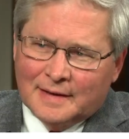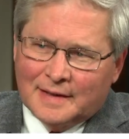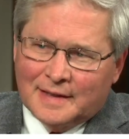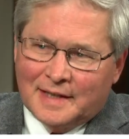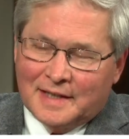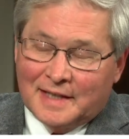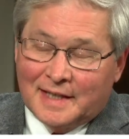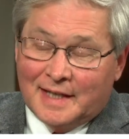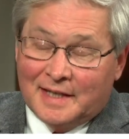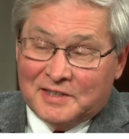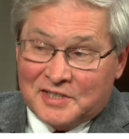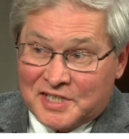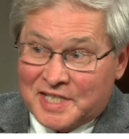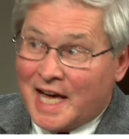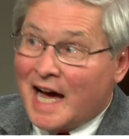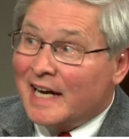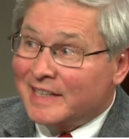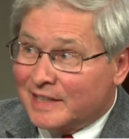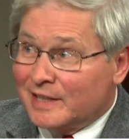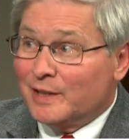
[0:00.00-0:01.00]
It's
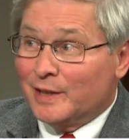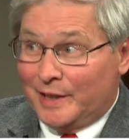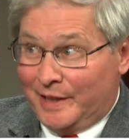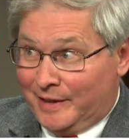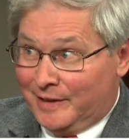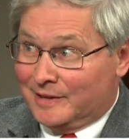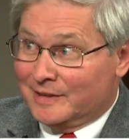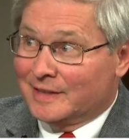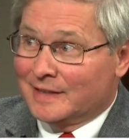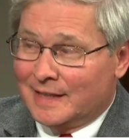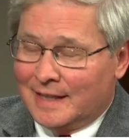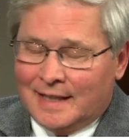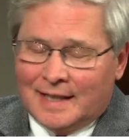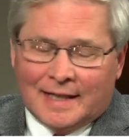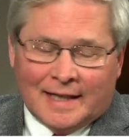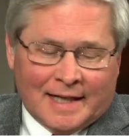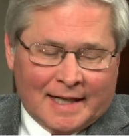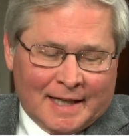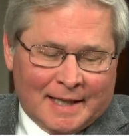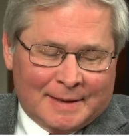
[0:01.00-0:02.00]
not clear.
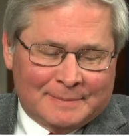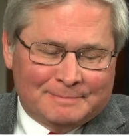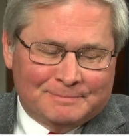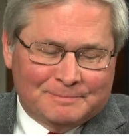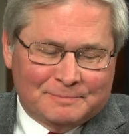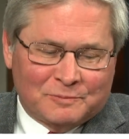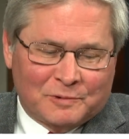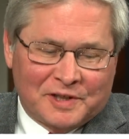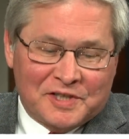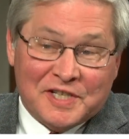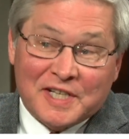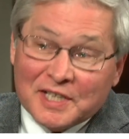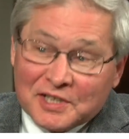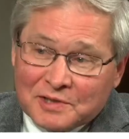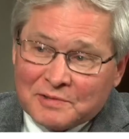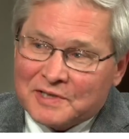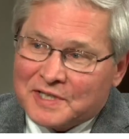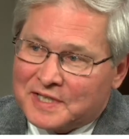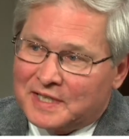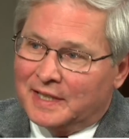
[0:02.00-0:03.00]
Um, what's
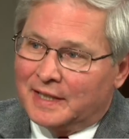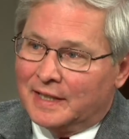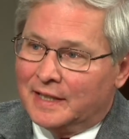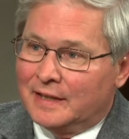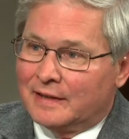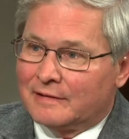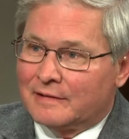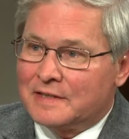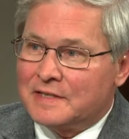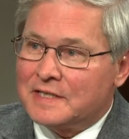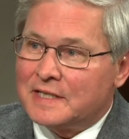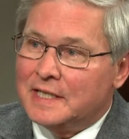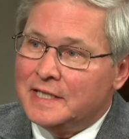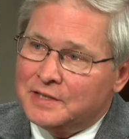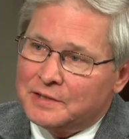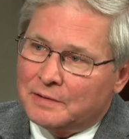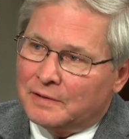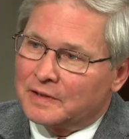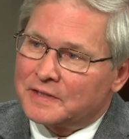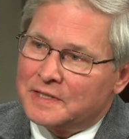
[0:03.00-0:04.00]
interesting here is he
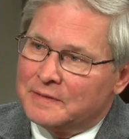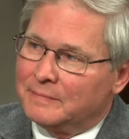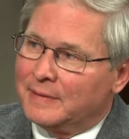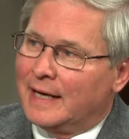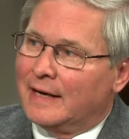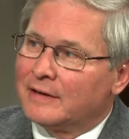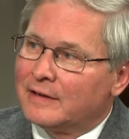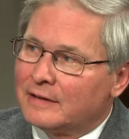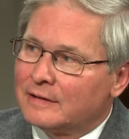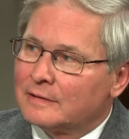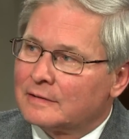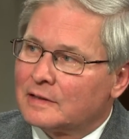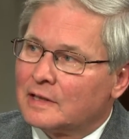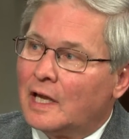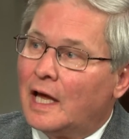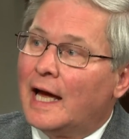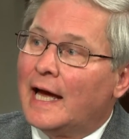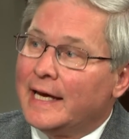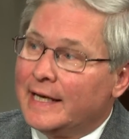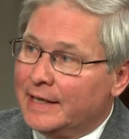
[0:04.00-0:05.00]
talks about her
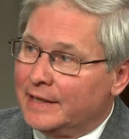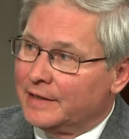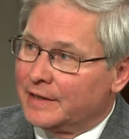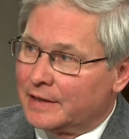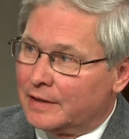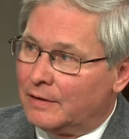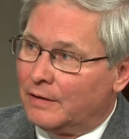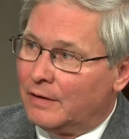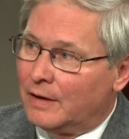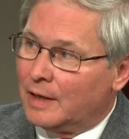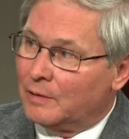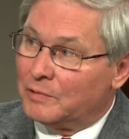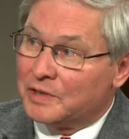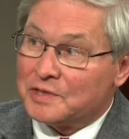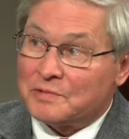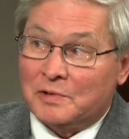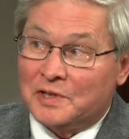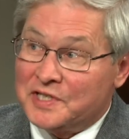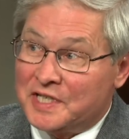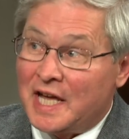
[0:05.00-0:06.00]
lying in the car,
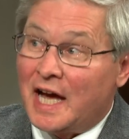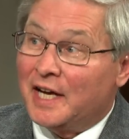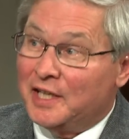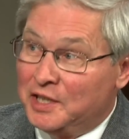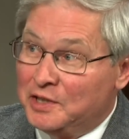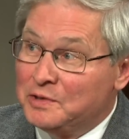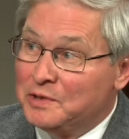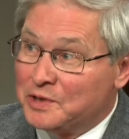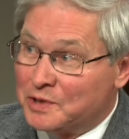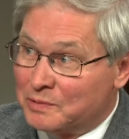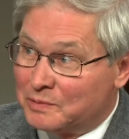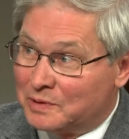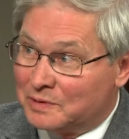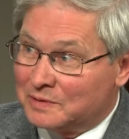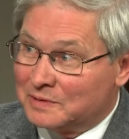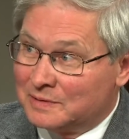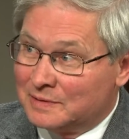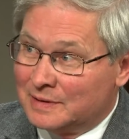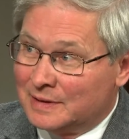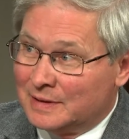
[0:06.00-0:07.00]
which was not usual
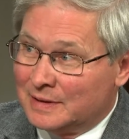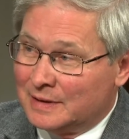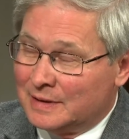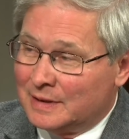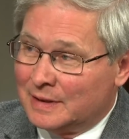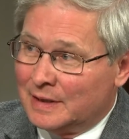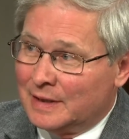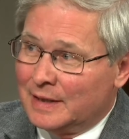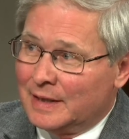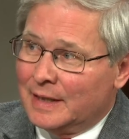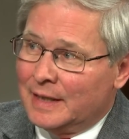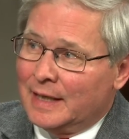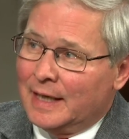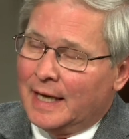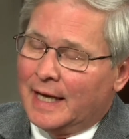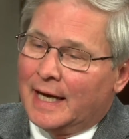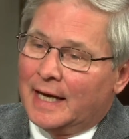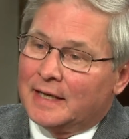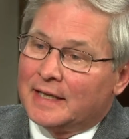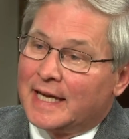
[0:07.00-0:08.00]

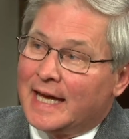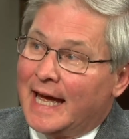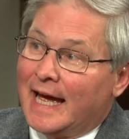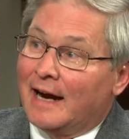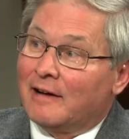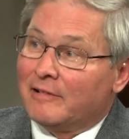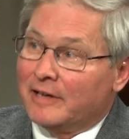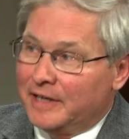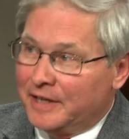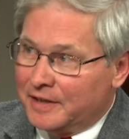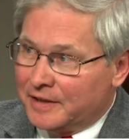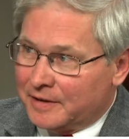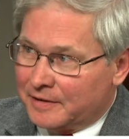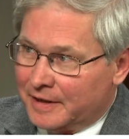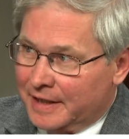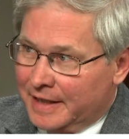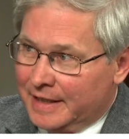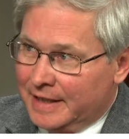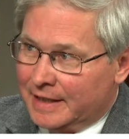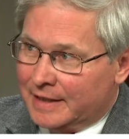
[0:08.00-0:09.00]
and carrying her
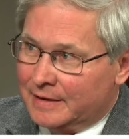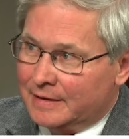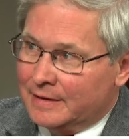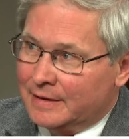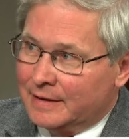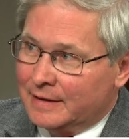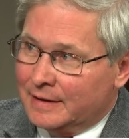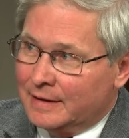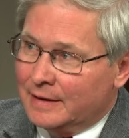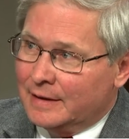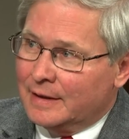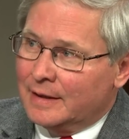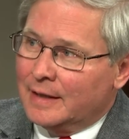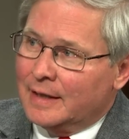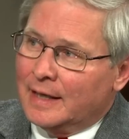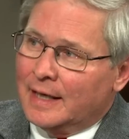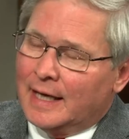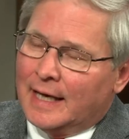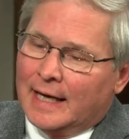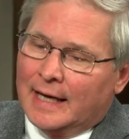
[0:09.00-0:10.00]
in.
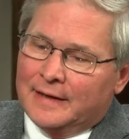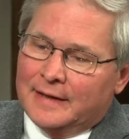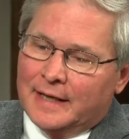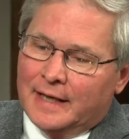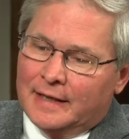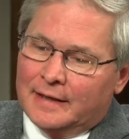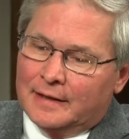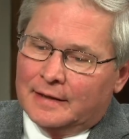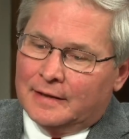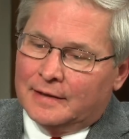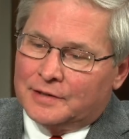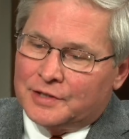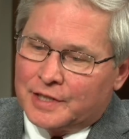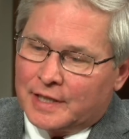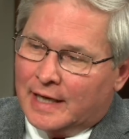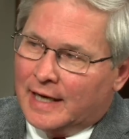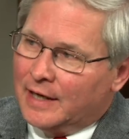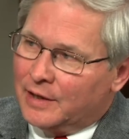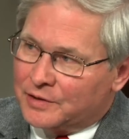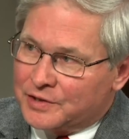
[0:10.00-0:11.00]
And then the
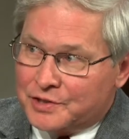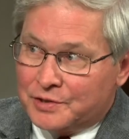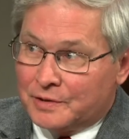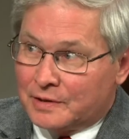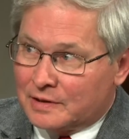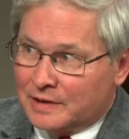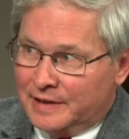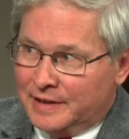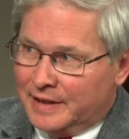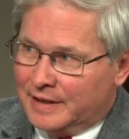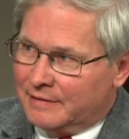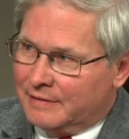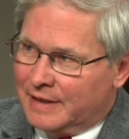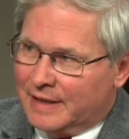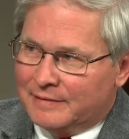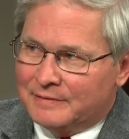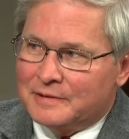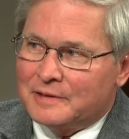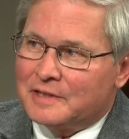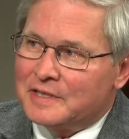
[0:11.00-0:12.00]
child shortly
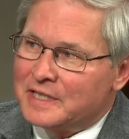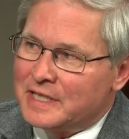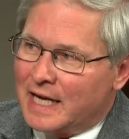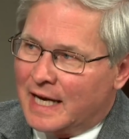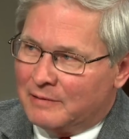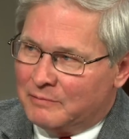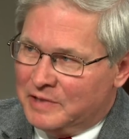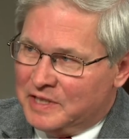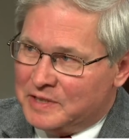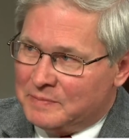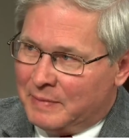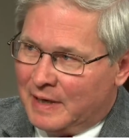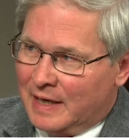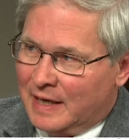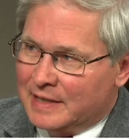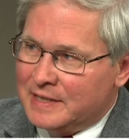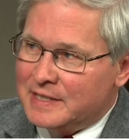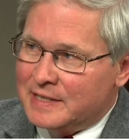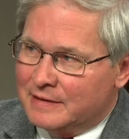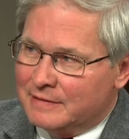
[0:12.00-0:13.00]
thereafter is not
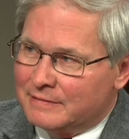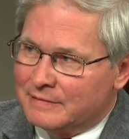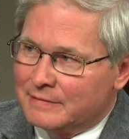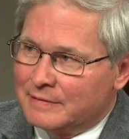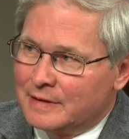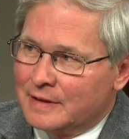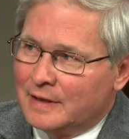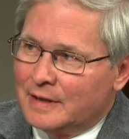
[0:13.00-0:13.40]
responsive.